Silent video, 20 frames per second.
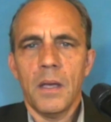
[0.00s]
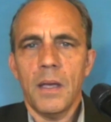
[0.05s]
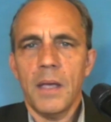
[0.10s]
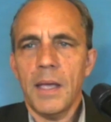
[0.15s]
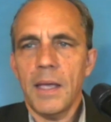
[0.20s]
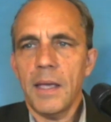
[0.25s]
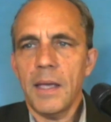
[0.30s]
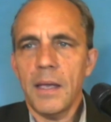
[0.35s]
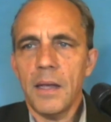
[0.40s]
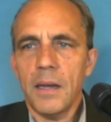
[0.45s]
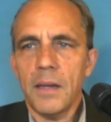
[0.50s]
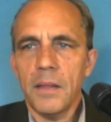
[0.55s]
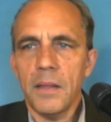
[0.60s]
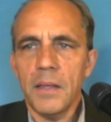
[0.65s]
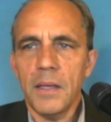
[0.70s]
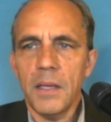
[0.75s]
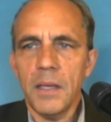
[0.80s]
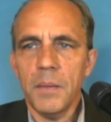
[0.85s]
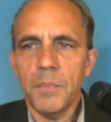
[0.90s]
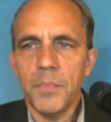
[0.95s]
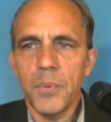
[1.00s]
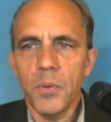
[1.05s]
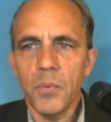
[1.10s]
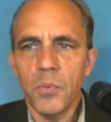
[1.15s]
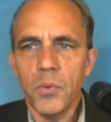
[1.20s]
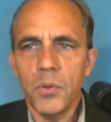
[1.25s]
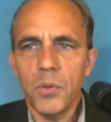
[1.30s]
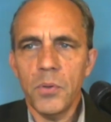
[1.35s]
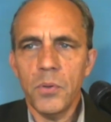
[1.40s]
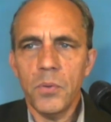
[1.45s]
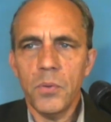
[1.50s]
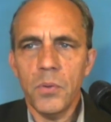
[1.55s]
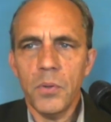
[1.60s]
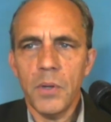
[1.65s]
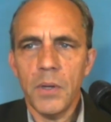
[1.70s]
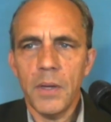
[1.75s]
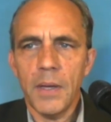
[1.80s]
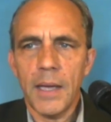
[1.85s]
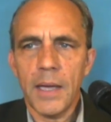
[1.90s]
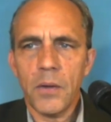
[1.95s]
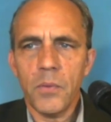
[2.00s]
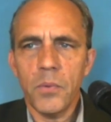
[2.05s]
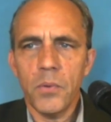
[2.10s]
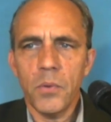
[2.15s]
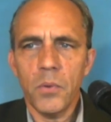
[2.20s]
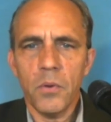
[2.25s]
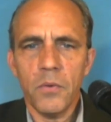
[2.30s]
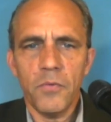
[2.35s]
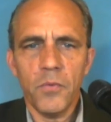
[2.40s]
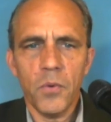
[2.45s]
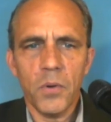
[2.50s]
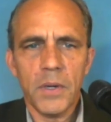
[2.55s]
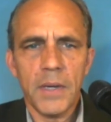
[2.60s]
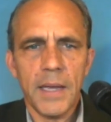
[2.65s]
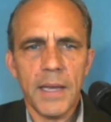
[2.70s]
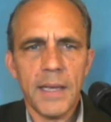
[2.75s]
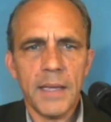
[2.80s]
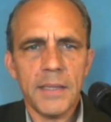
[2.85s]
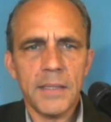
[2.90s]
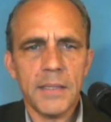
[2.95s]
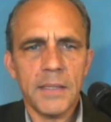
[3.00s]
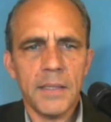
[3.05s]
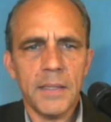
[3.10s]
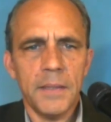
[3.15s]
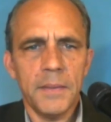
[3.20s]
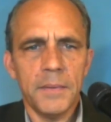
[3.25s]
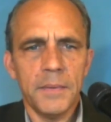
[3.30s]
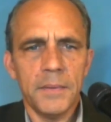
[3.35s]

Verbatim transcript: And the Peru Ecuador forecast